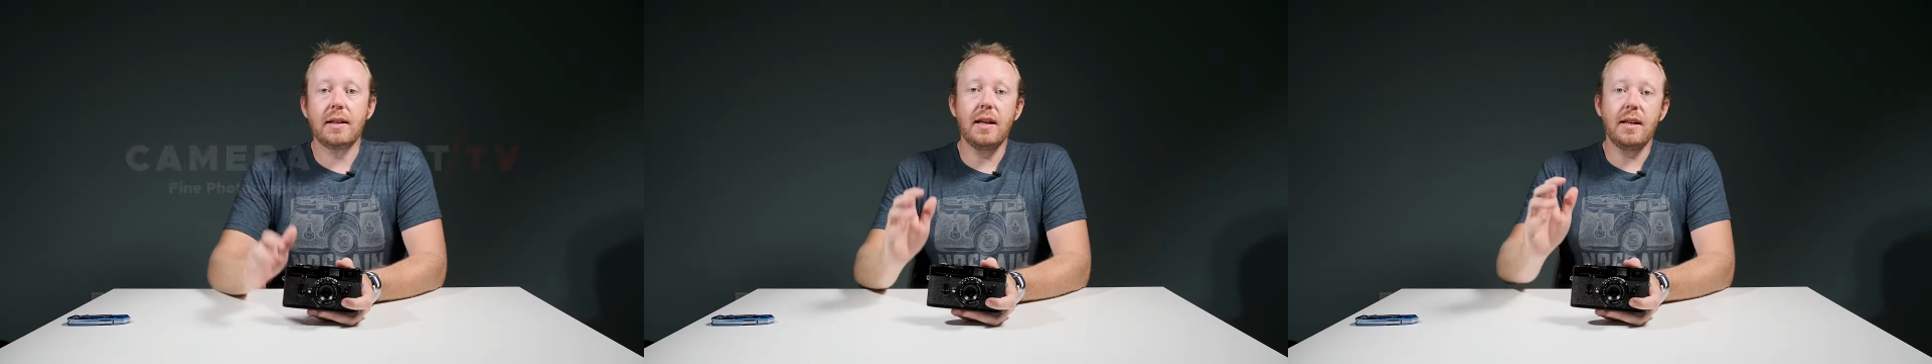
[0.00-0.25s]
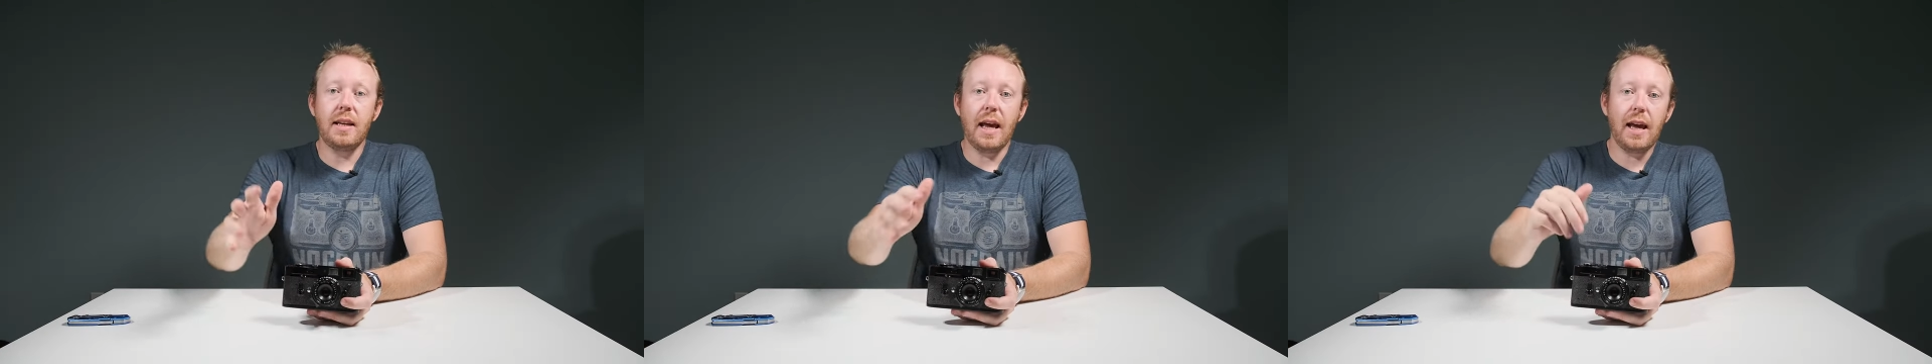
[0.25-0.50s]

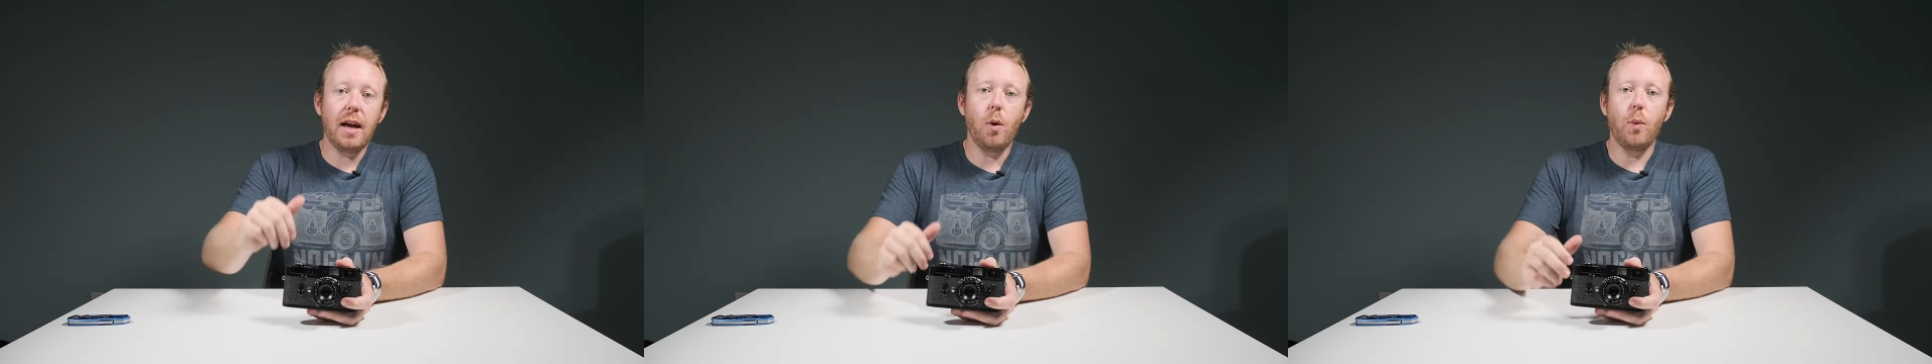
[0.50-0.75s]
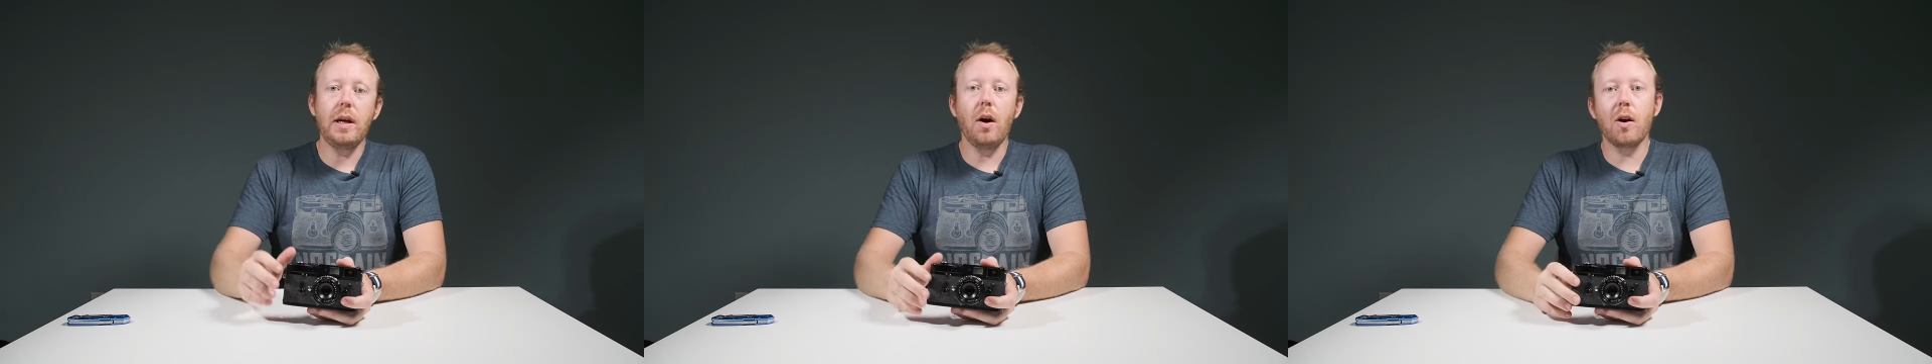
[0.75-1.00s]
Today
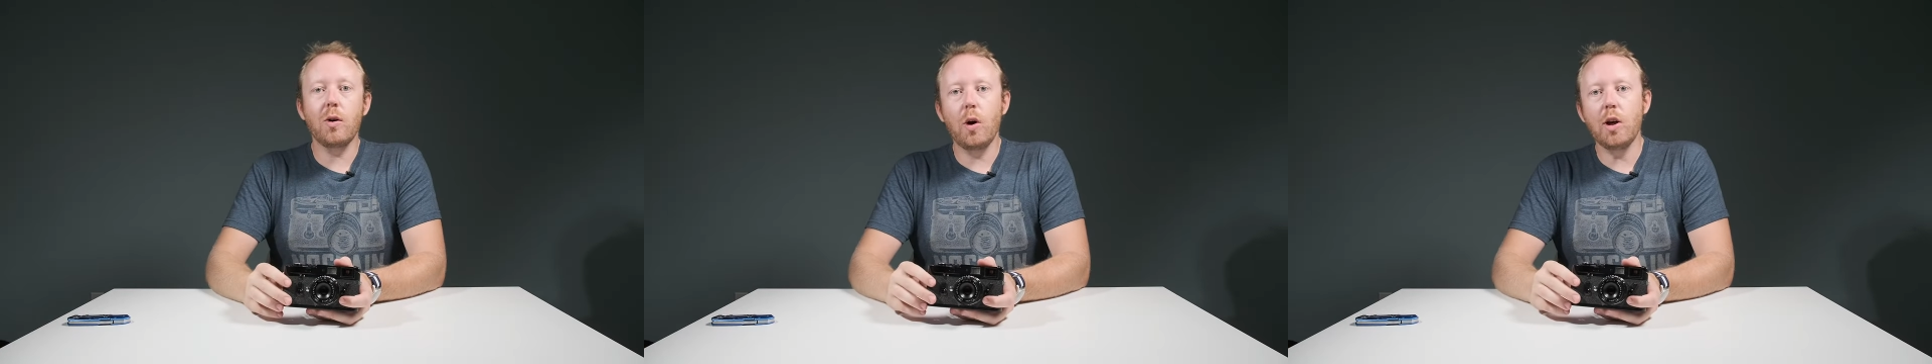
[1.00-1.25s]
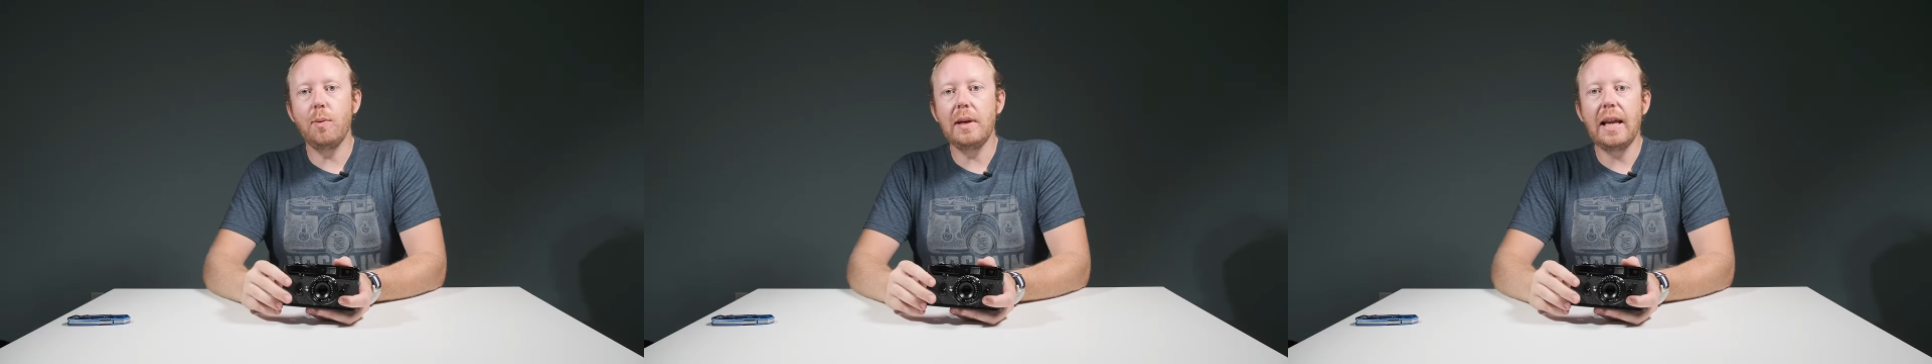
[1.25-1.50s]
we are going
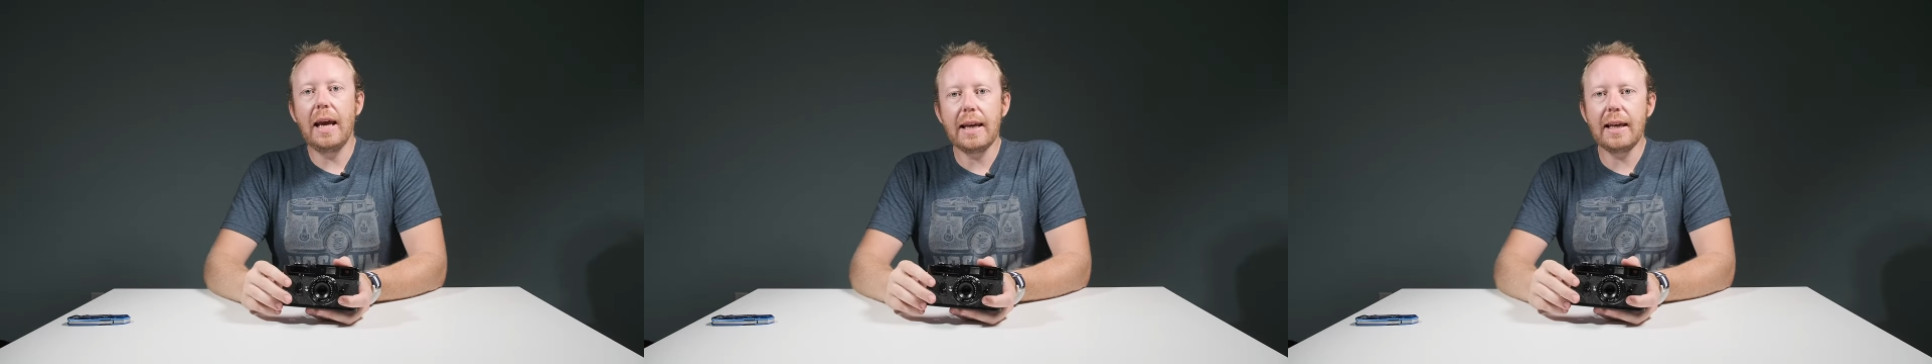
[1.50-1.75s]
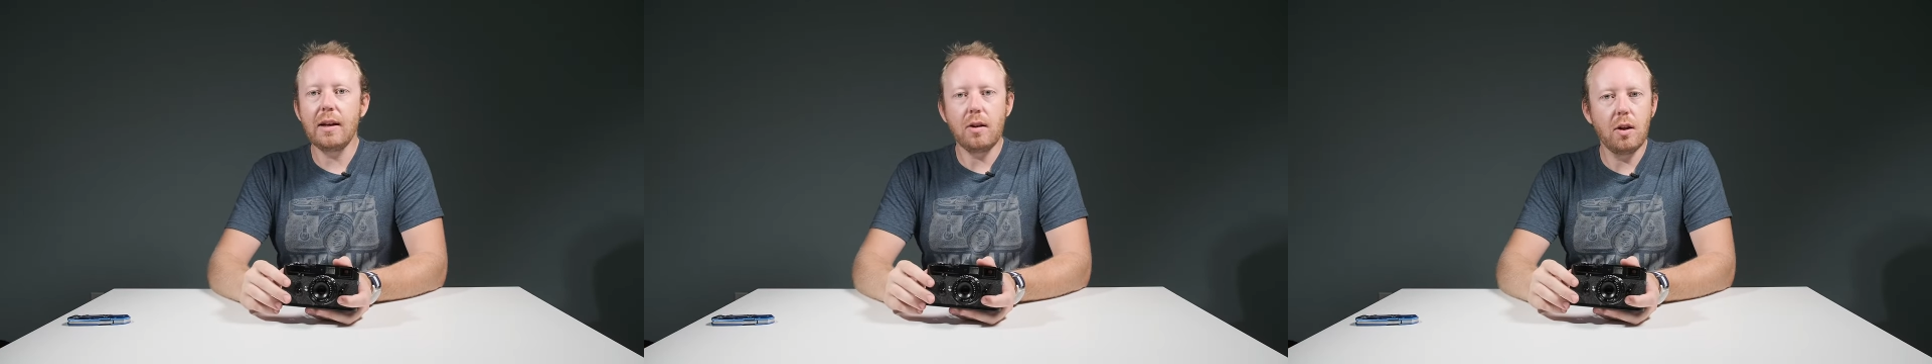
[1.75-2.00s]
to be
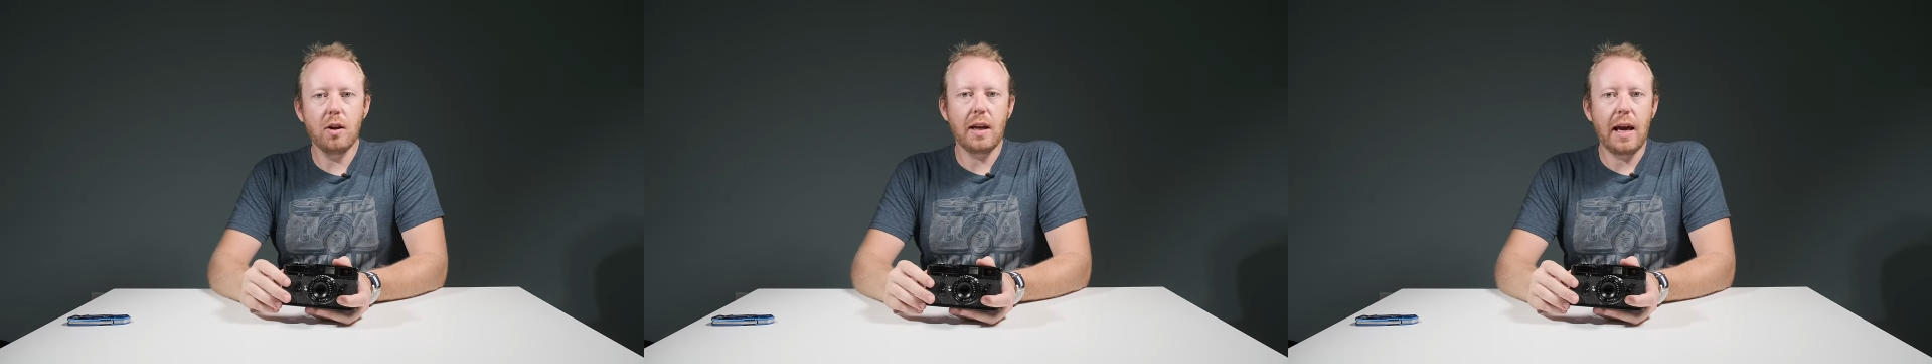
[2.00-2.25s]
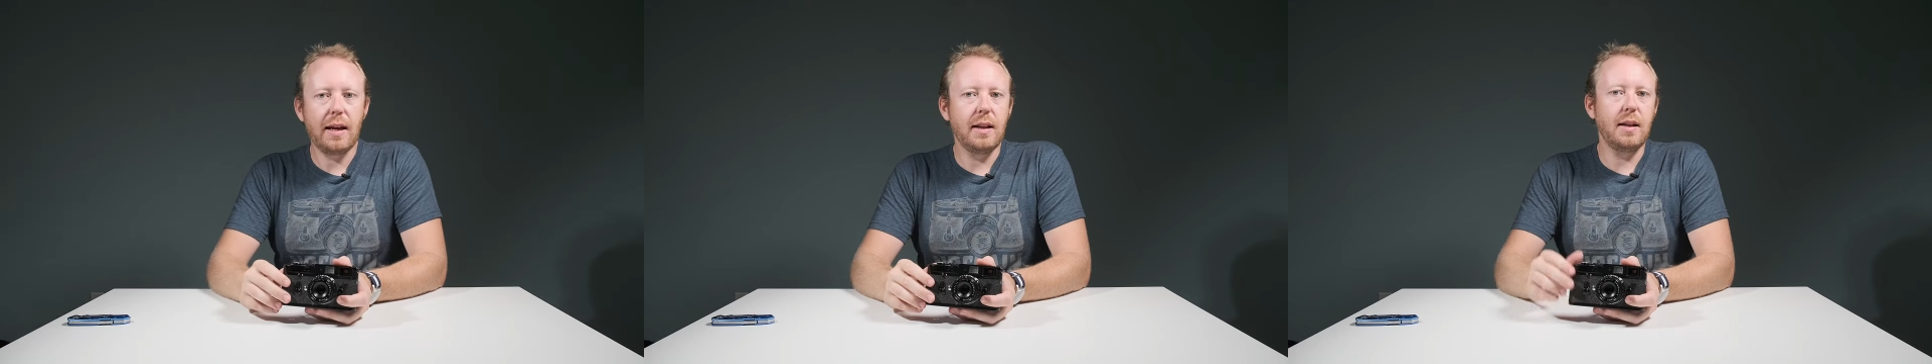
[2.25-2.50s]
taking a look
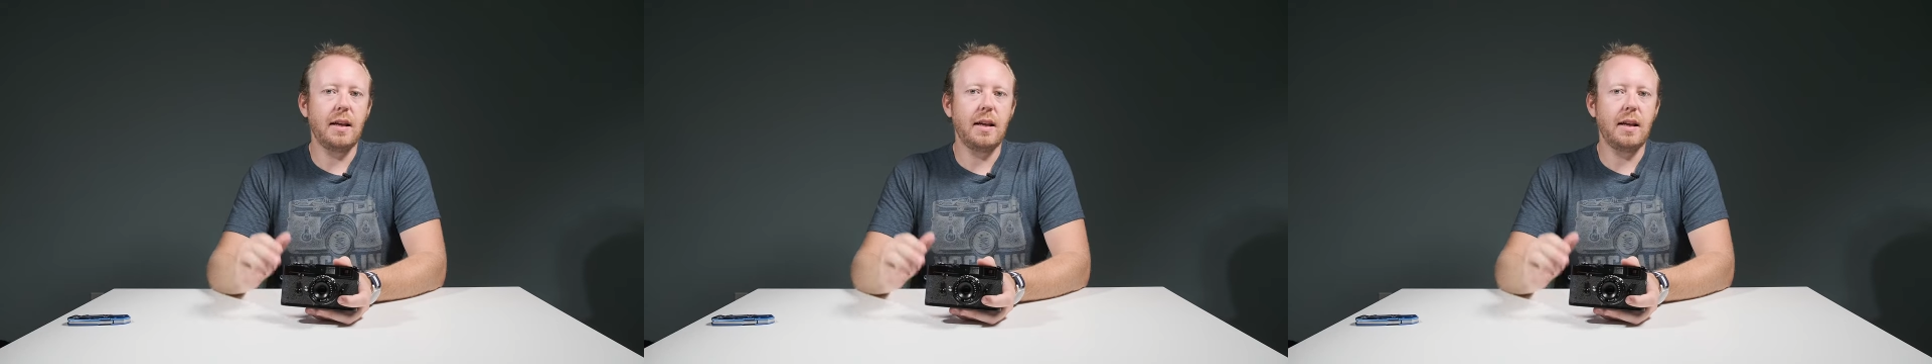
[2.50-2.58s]
at